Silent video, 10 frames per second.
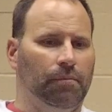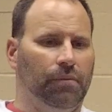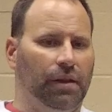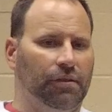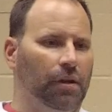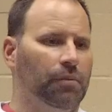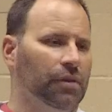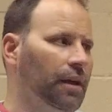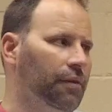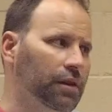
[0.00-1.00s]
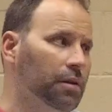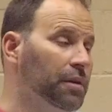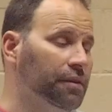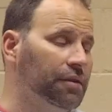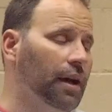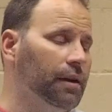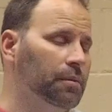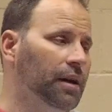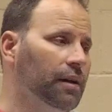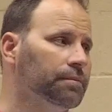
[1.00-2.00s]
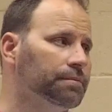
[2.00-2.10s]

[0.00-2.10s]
is something definitely to be excited about.